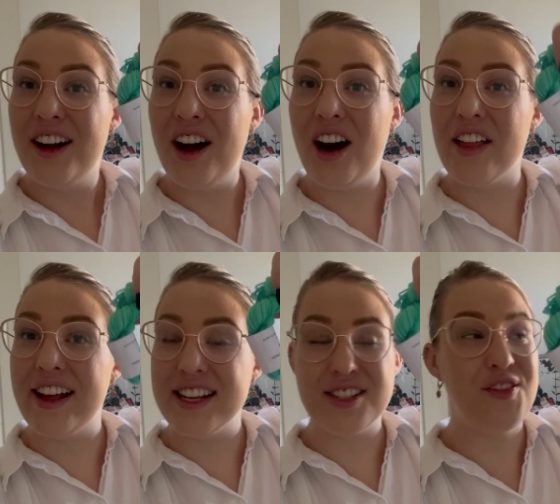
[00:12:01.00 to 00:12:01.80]
that
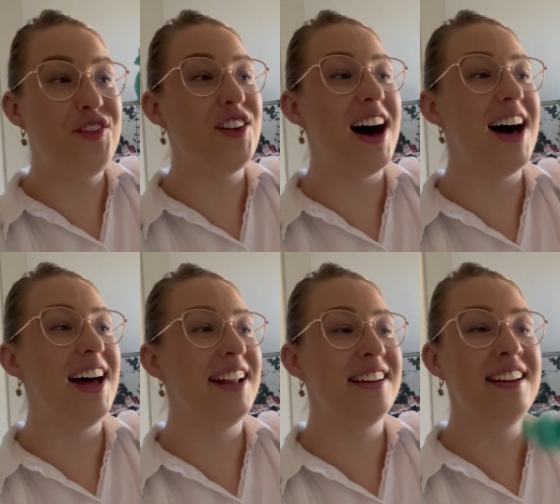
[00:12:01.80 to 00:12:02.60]
is
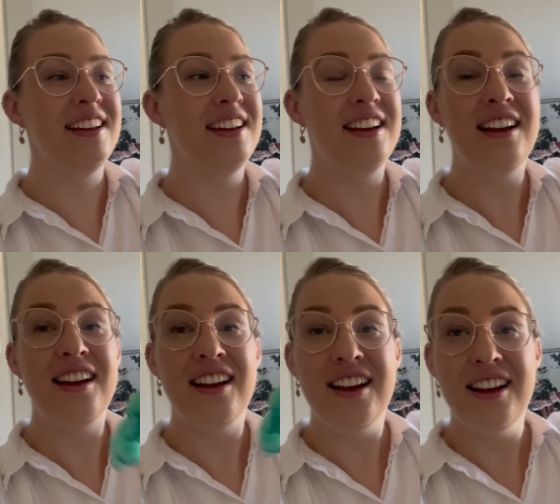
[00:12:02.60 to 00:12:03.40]
fun.
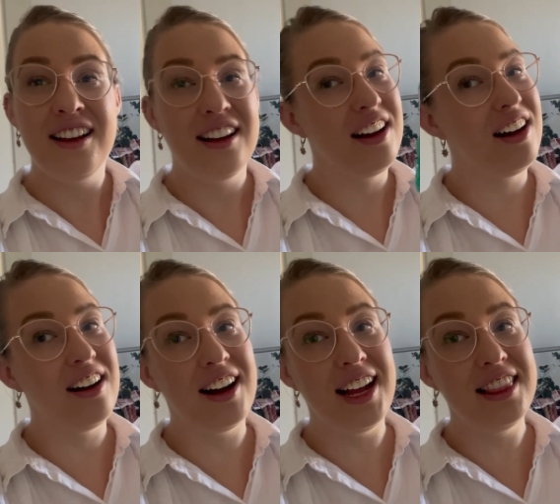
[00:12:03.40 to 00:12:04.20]

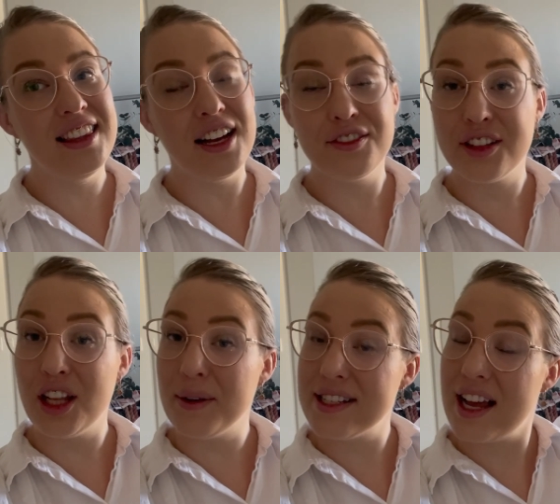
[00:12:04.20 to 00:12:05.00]
I love
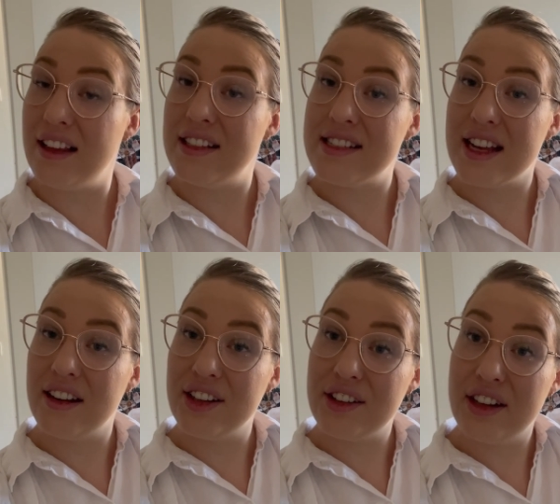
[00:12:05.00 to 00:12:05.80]
Chloe's colours. They are
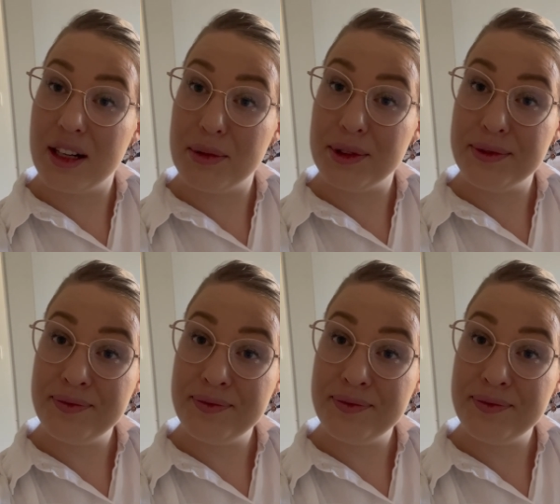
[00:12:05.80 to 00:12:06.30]
incredible.